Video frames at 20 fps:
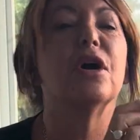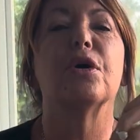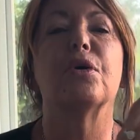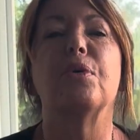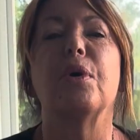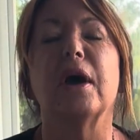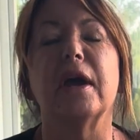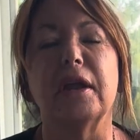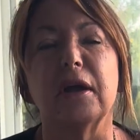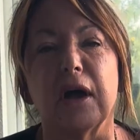
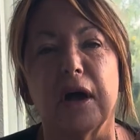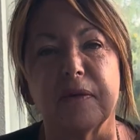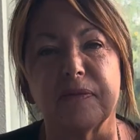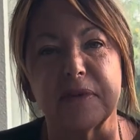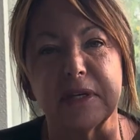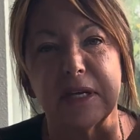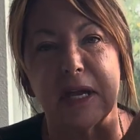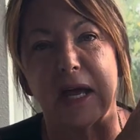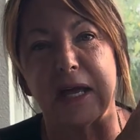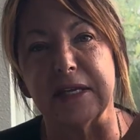Quite
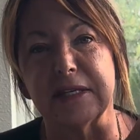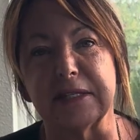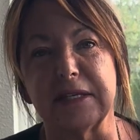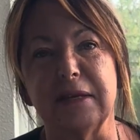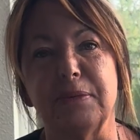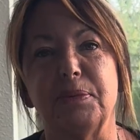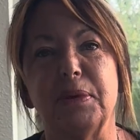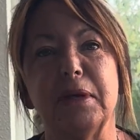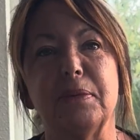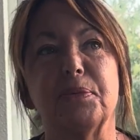often I
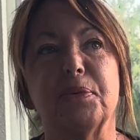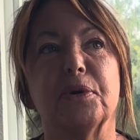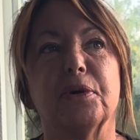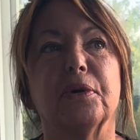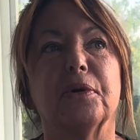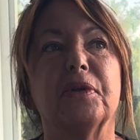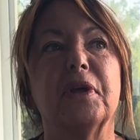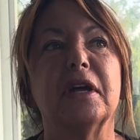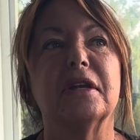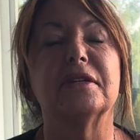see
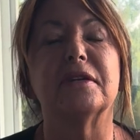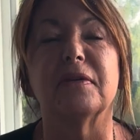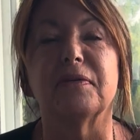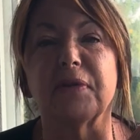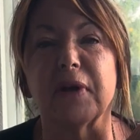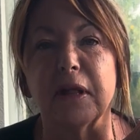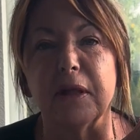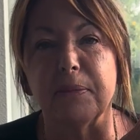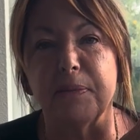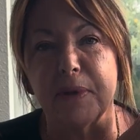people
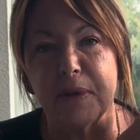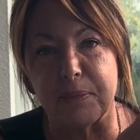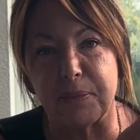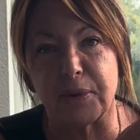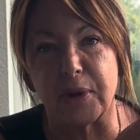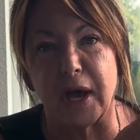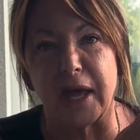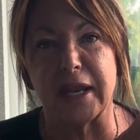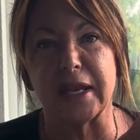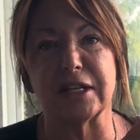developing
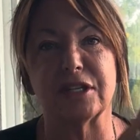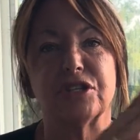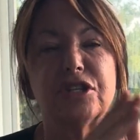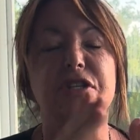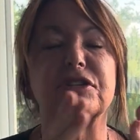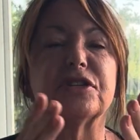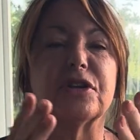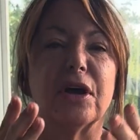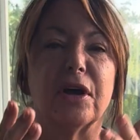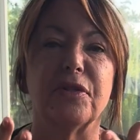product
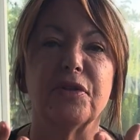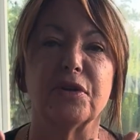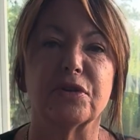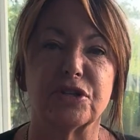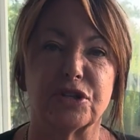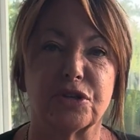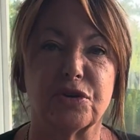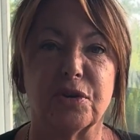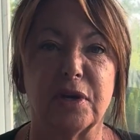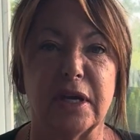just on their
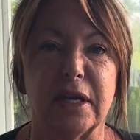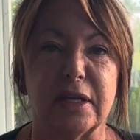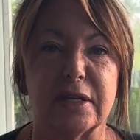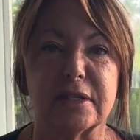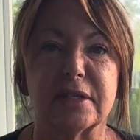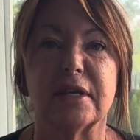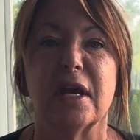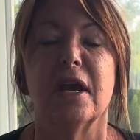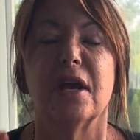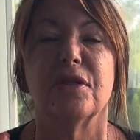
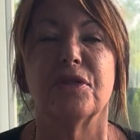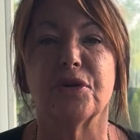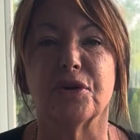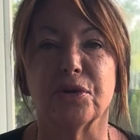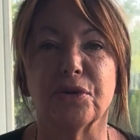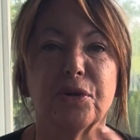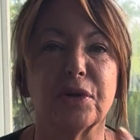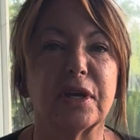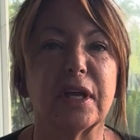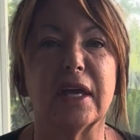screens. They're
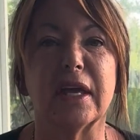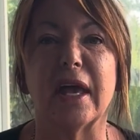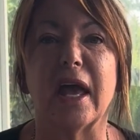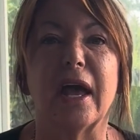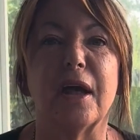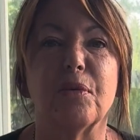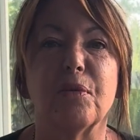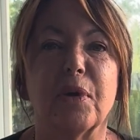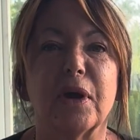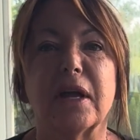looking
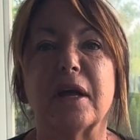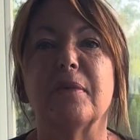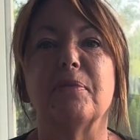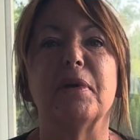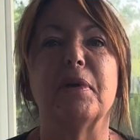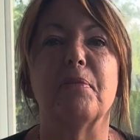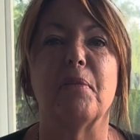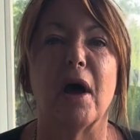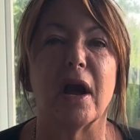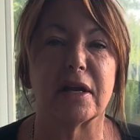at what can
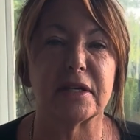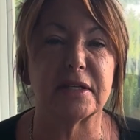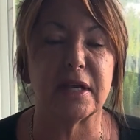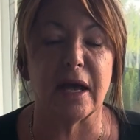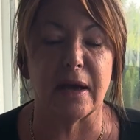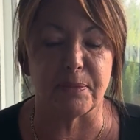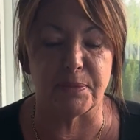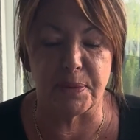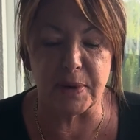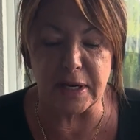be mocked
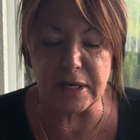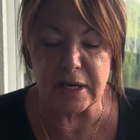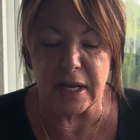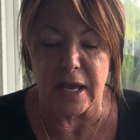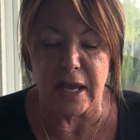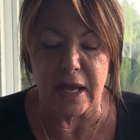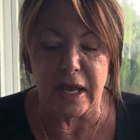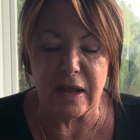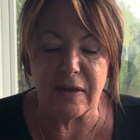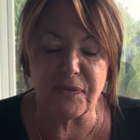up, but
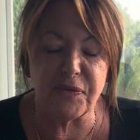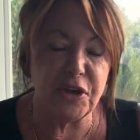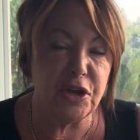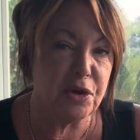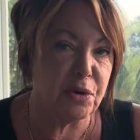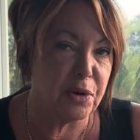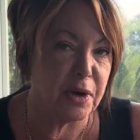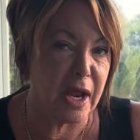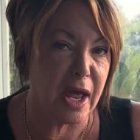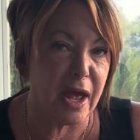if you
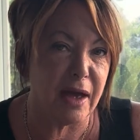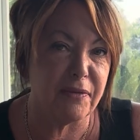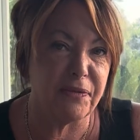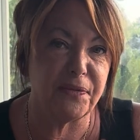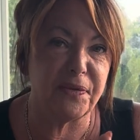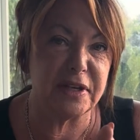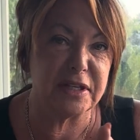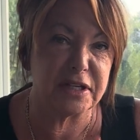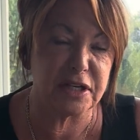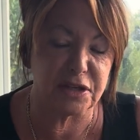don't have
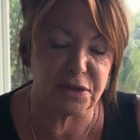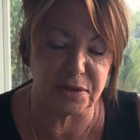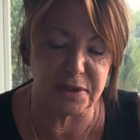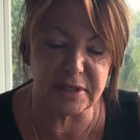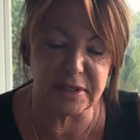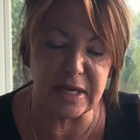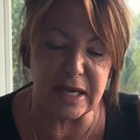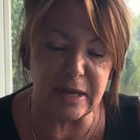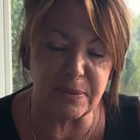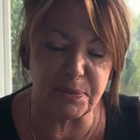physical
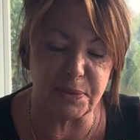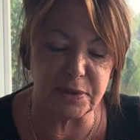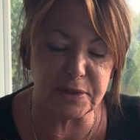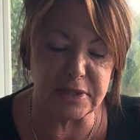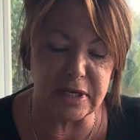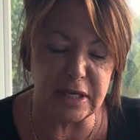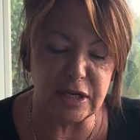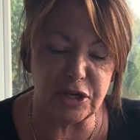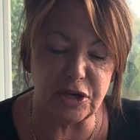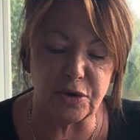samples
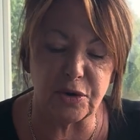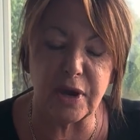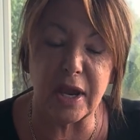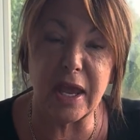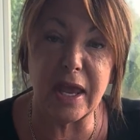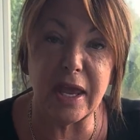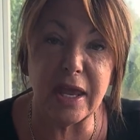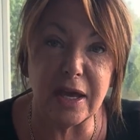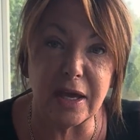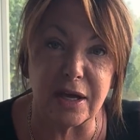in your
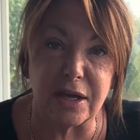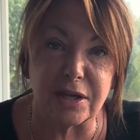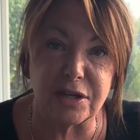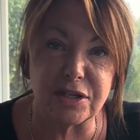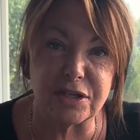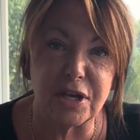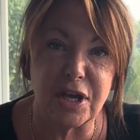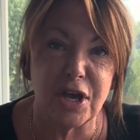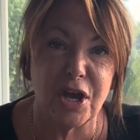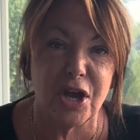
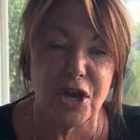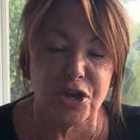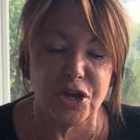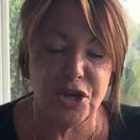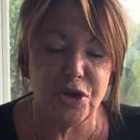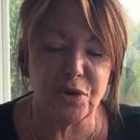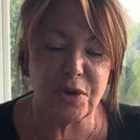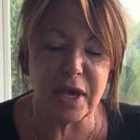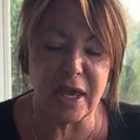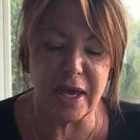hand,
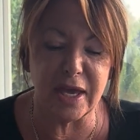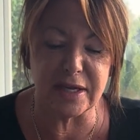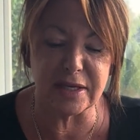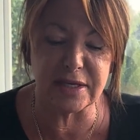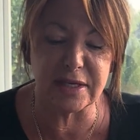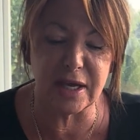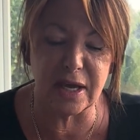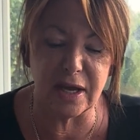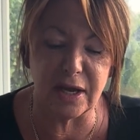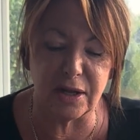you can't
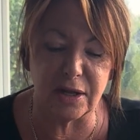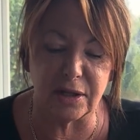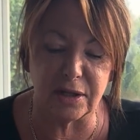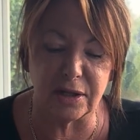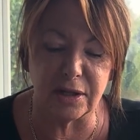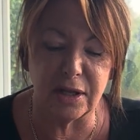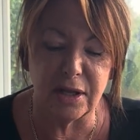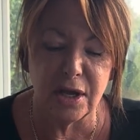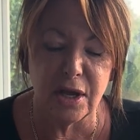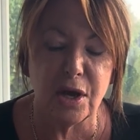
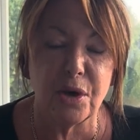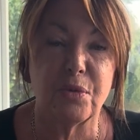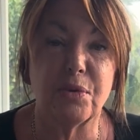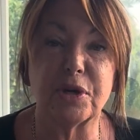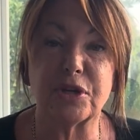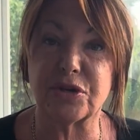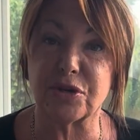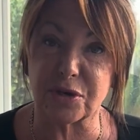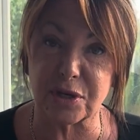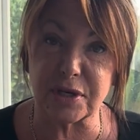tell
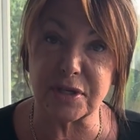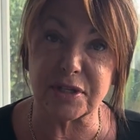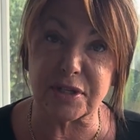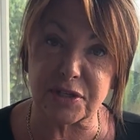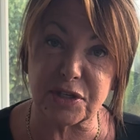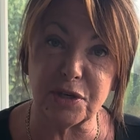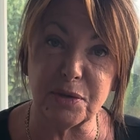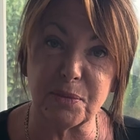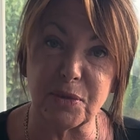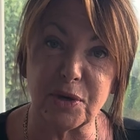what your
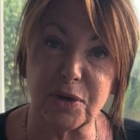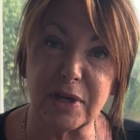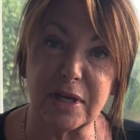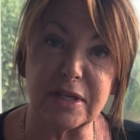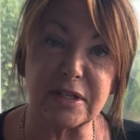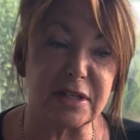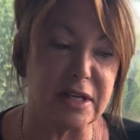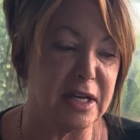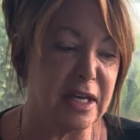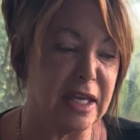consumer
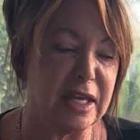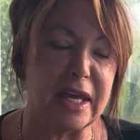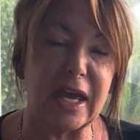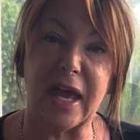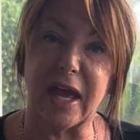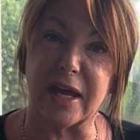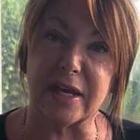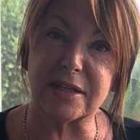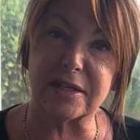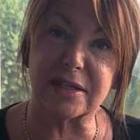is going to
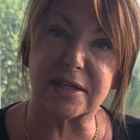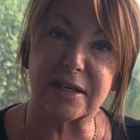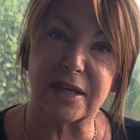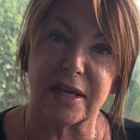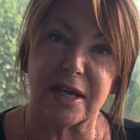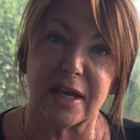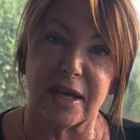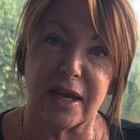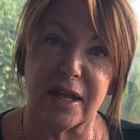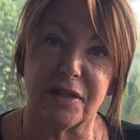get
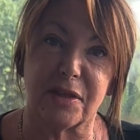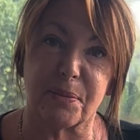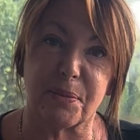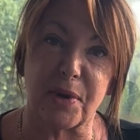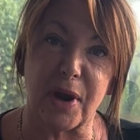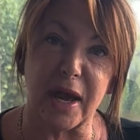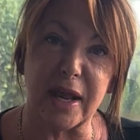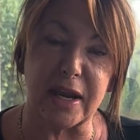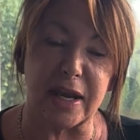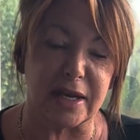in the
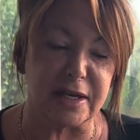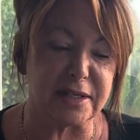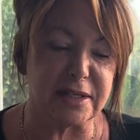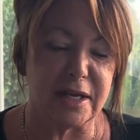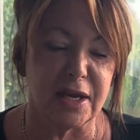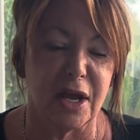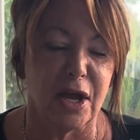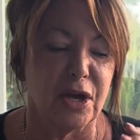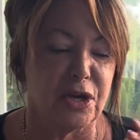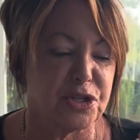product.
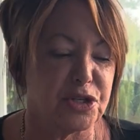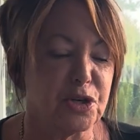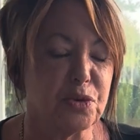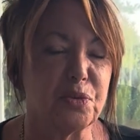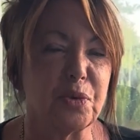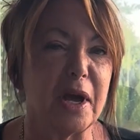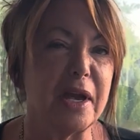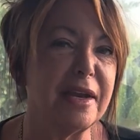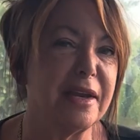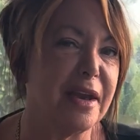So
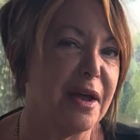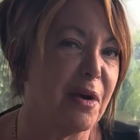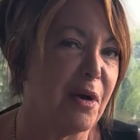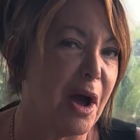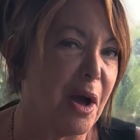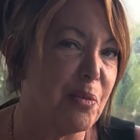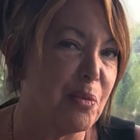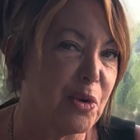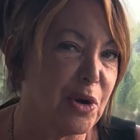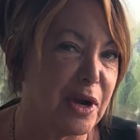right now
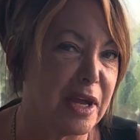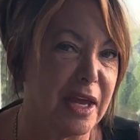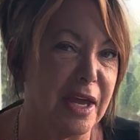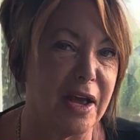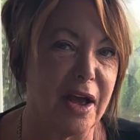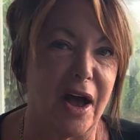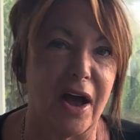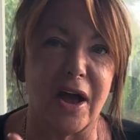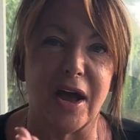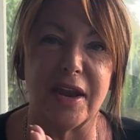I'm
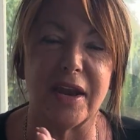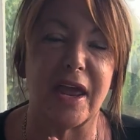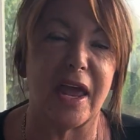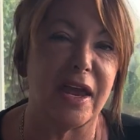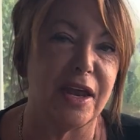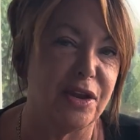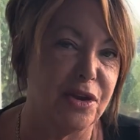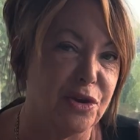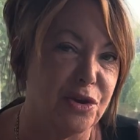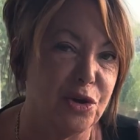working on
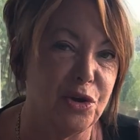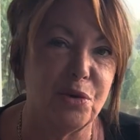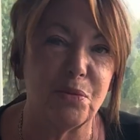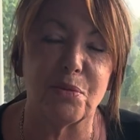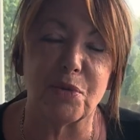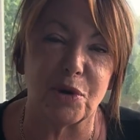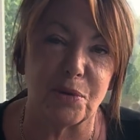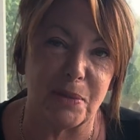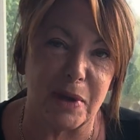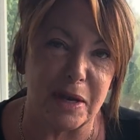a new
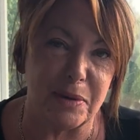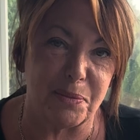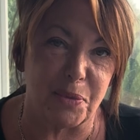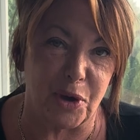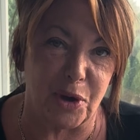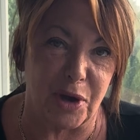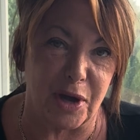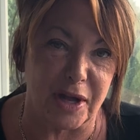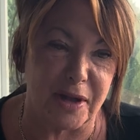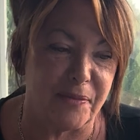mermaid
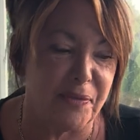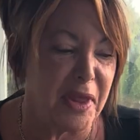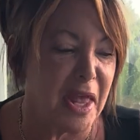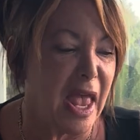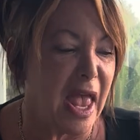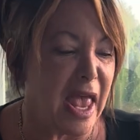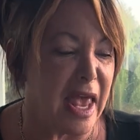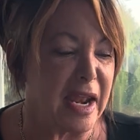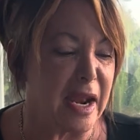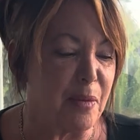bong,
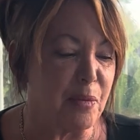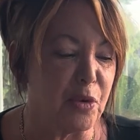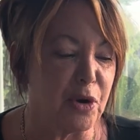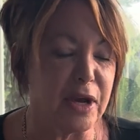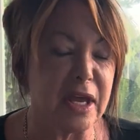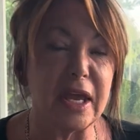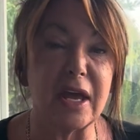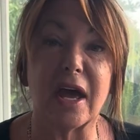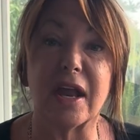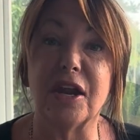and I'm
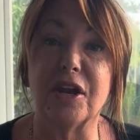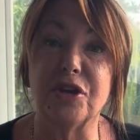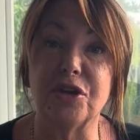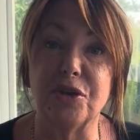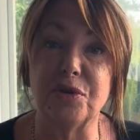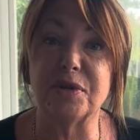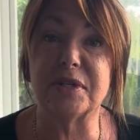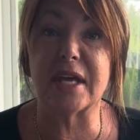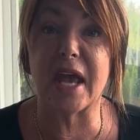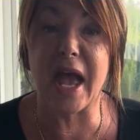working on a
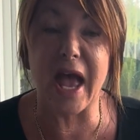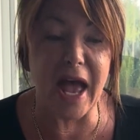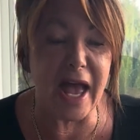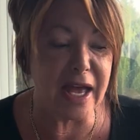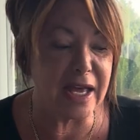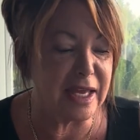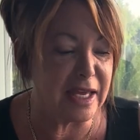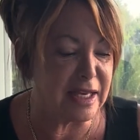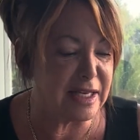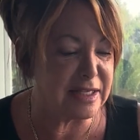new
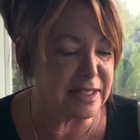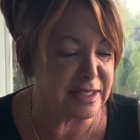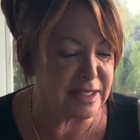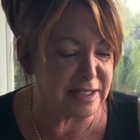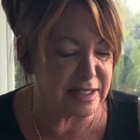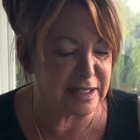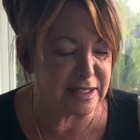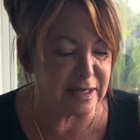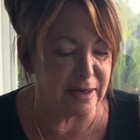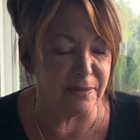tagging
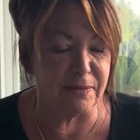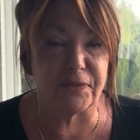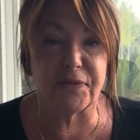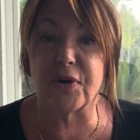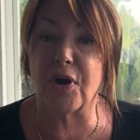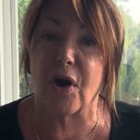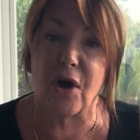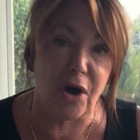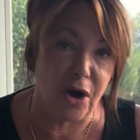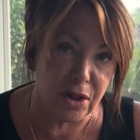system
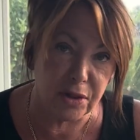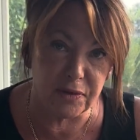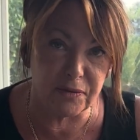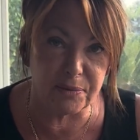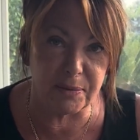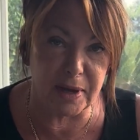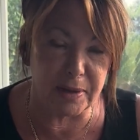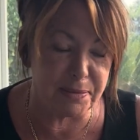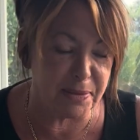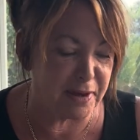for all of
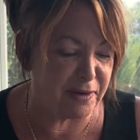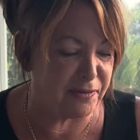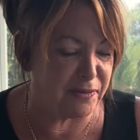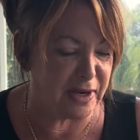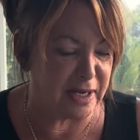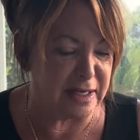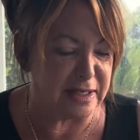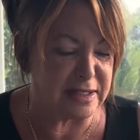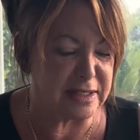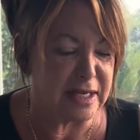my Bud
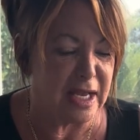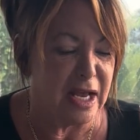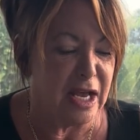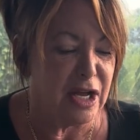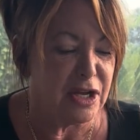Vase.